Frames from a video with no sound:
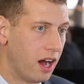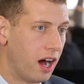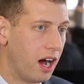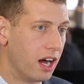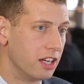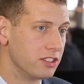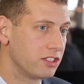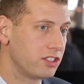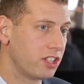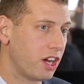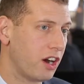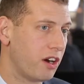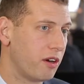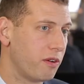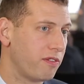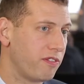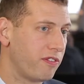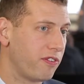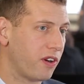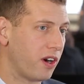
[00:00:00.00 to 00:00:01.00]
Uh,
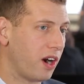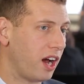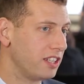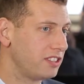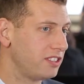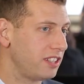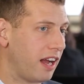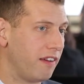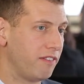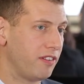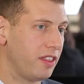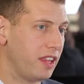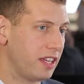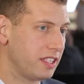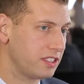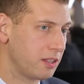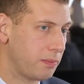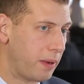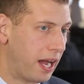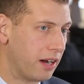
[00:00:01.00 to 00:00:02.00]
so for us,
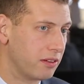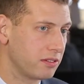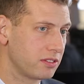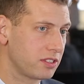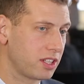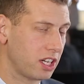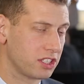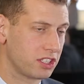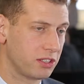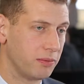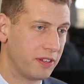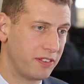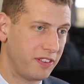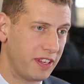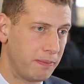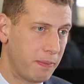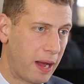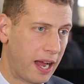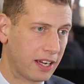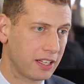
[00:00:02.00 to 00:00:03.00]
everything's about customer
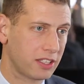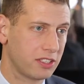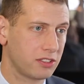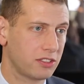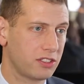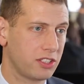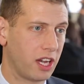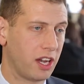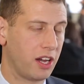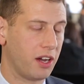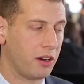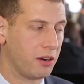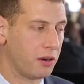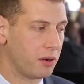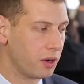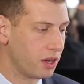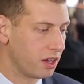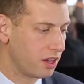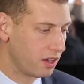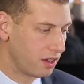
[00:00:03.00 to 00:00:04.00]
feedback.
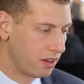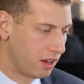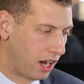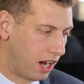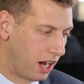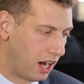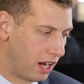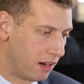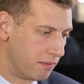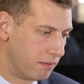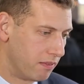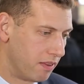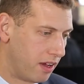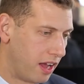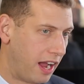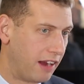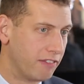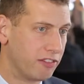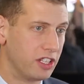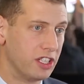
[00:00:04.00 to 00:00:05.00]
So um,
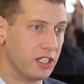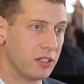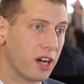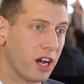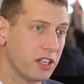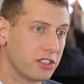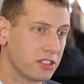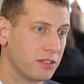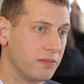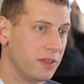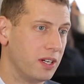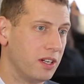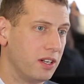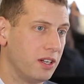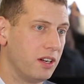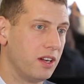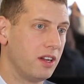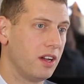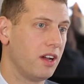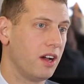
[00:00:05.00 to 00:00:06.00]
every new
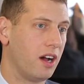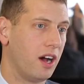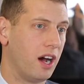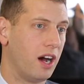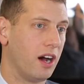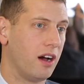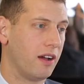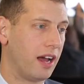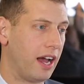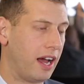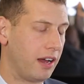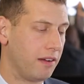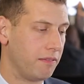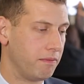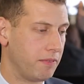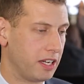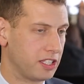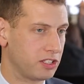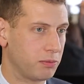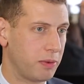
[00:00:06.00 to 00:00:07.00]
customer uh,
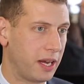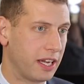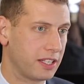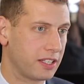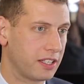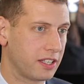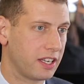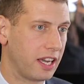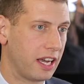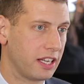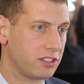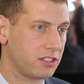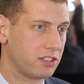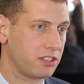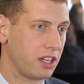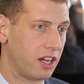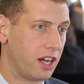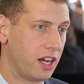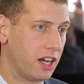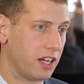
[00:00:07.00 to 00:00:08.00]
at Metro Bank
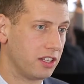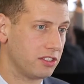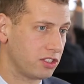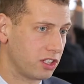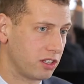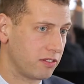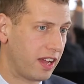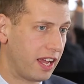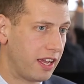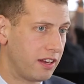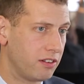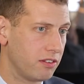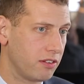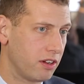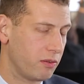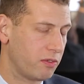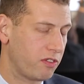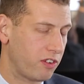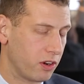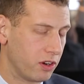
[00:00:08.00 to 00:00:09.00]
gets uh, surveyed
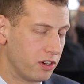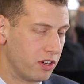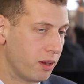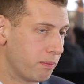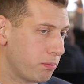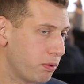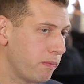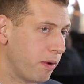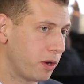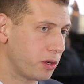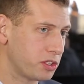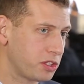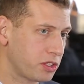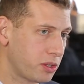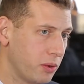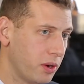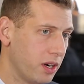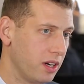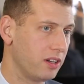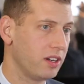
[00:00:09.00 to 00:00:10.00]
for Net Promoter
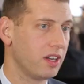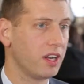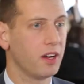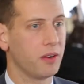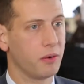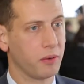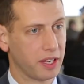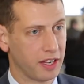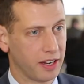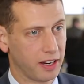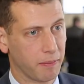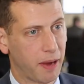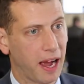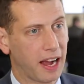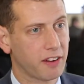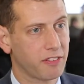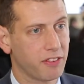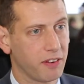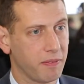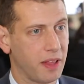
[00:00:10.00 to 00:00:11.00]
Score. We hear
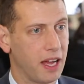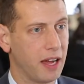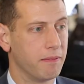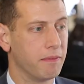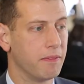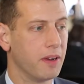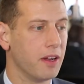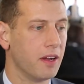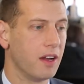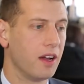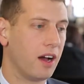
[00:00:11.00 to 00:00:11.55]
back from them.